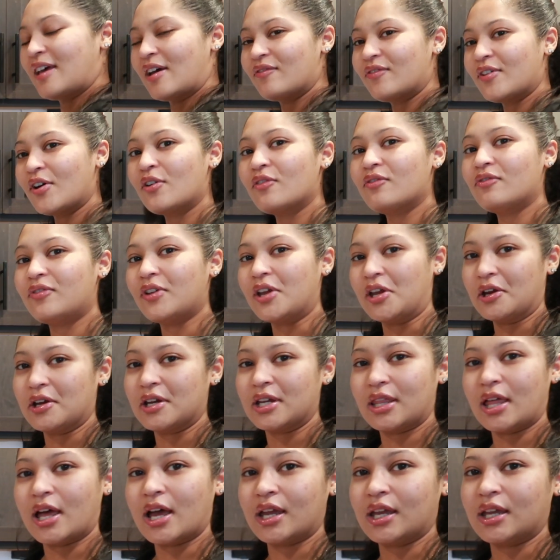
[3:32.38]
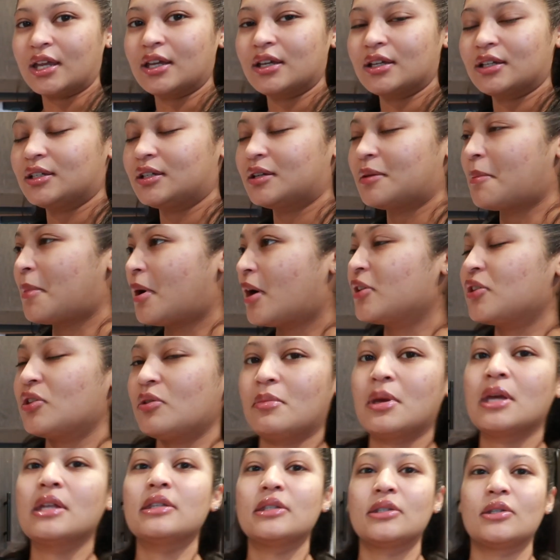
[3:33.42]
that felt very like
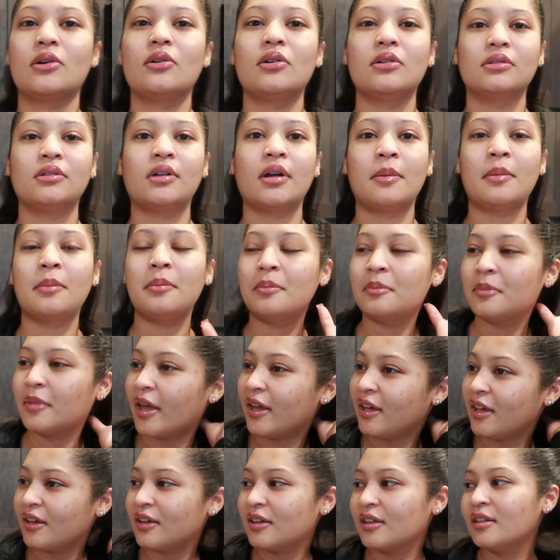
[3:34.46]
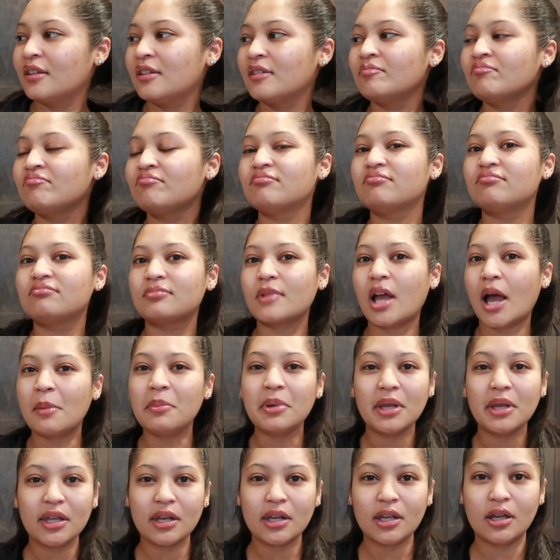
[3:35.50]
monumental. Like
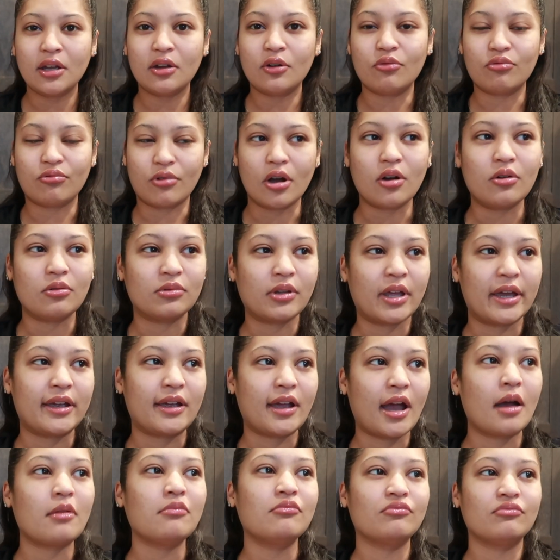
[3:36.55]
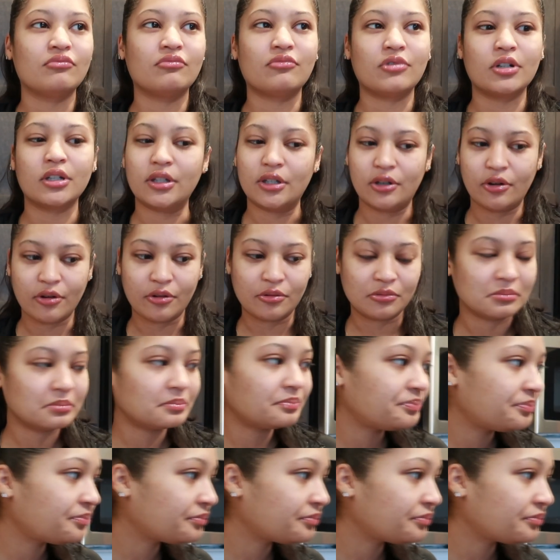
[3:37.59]
I'm getting grown. Like I'm really grown.